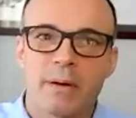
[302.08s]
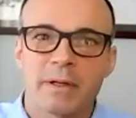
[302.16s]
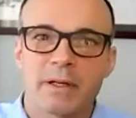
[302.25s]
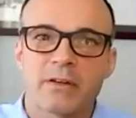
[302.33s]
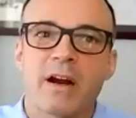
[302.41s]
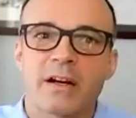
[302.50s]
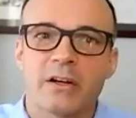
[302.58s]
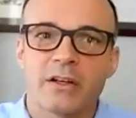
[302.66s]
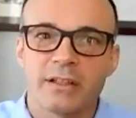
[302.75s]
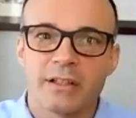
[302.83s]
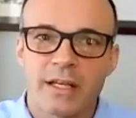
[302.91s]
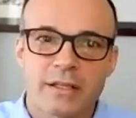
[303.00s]
public record
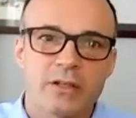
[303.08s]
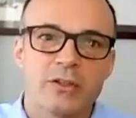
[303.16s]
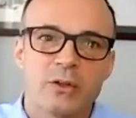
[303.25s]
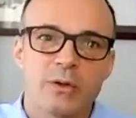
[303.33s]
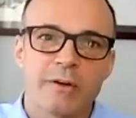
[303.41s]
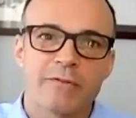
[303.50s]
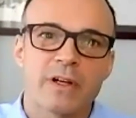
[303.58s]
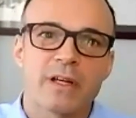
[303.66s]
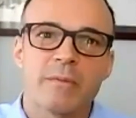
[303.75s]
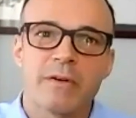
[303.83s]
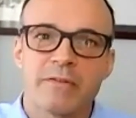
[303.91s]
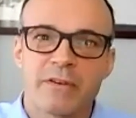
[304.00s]
unless you do a
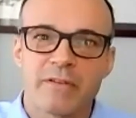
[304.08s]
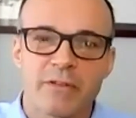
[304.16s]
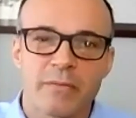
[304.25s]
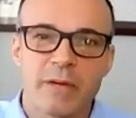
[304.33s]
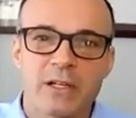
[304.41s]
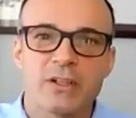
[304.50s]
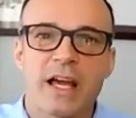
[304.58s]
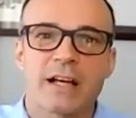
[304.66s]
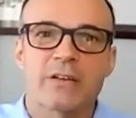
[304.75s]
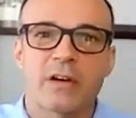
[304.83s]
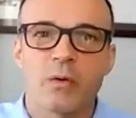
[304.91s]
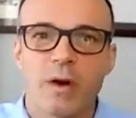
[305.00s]
Freedom of Information
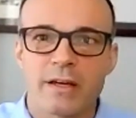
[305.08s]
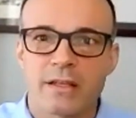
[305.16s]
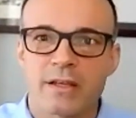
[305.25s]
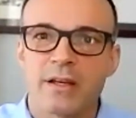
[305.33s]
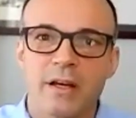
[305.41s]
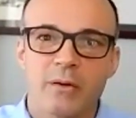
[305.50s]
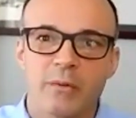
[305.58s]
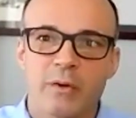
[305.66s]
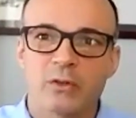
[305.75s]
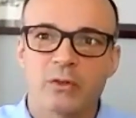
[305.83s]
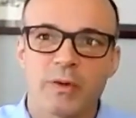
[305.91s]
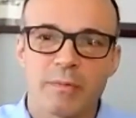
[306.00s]
Act request,
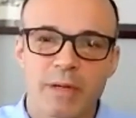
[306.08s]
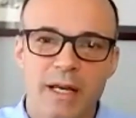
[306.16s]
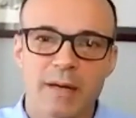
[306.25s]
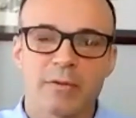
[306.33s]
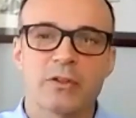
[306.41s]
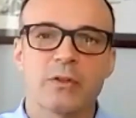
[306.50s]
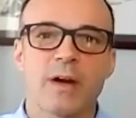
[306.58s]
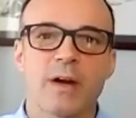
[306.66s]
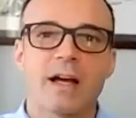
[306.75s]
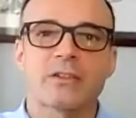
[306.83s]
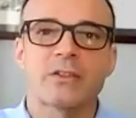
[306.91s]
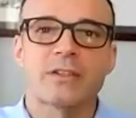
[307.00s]
which we've been able to
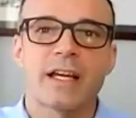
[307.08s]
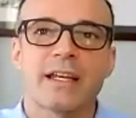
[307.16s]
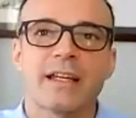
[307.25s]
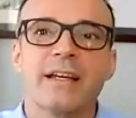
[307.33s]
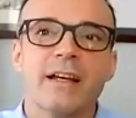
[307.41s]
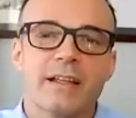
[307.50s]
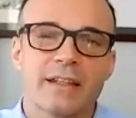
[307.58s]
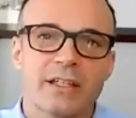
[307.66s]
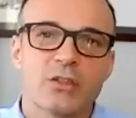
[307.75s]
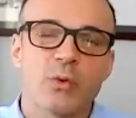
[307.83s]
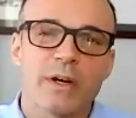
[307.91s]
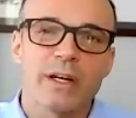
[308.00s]
ascertain. The
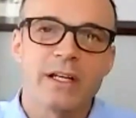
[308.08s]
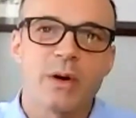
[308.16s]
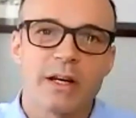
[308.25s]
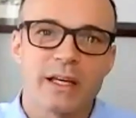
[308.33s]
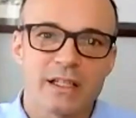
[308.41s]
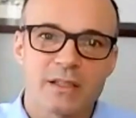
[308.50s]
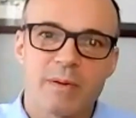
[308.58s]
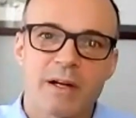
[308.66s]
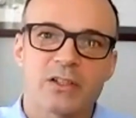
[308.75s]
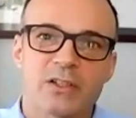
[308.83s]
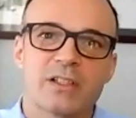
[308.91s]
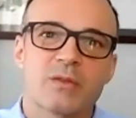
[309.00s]
2020
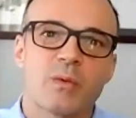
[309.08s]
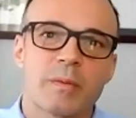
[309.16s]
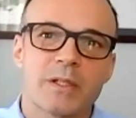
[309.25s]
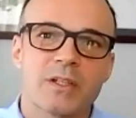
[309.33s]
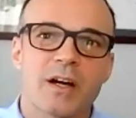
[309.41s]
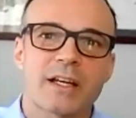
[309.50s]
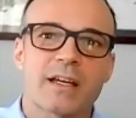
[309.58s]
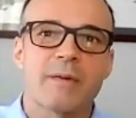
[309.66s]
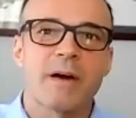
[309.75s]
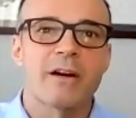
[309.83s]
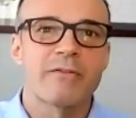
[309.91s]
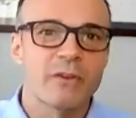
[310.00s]
inspections, we'll be talking
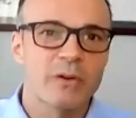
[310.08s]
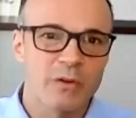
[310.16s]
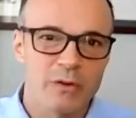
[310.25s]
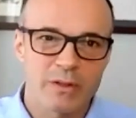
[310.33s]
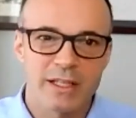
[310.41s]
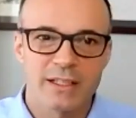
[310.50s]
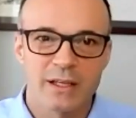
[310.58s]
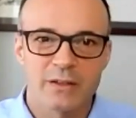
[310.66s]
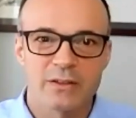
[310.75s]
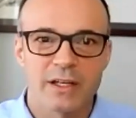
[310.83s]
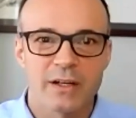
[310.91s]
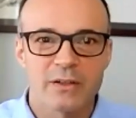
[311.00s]
about a few of those
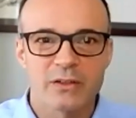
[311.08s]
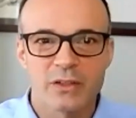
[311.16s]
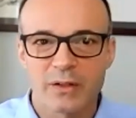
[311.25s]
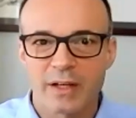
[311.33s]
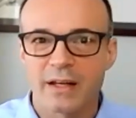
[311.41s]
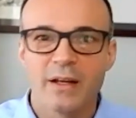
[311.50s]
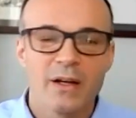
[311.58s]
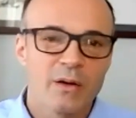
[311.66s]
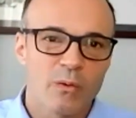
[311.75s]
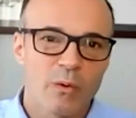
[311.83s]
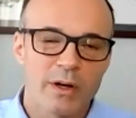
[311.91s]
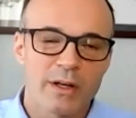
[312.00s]
details later. So again,
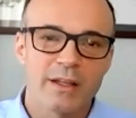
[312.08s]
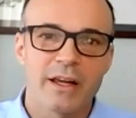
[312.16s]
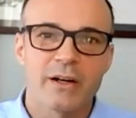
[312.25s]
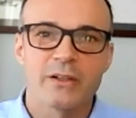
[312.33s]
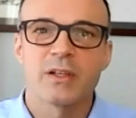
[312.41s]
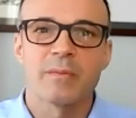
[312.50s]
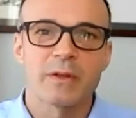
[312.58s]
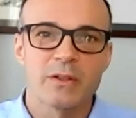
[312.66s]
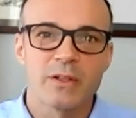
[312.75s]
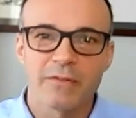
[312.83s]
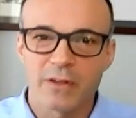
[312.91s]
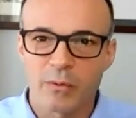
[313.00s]
warning letters, something you
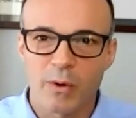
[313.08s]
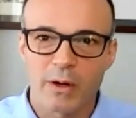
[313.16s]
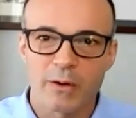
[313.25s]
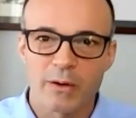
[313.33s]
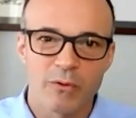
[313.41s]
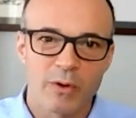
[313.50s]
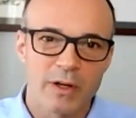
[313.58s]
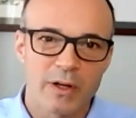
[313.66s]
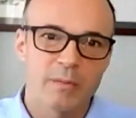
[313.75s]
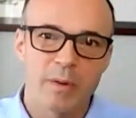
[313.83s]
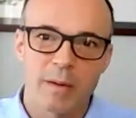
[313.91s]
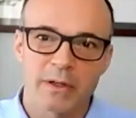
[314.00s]
definitely want to avoid.
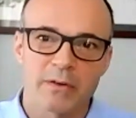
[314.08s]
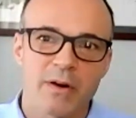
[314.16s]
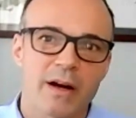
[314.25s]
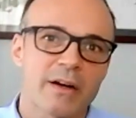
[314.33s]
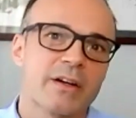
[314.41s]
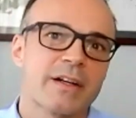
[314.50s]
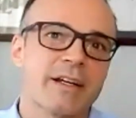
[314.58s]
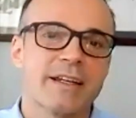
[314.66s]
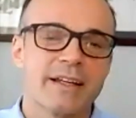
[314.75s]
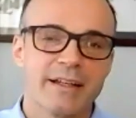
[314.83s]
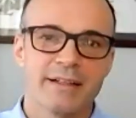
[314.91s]
They're public record and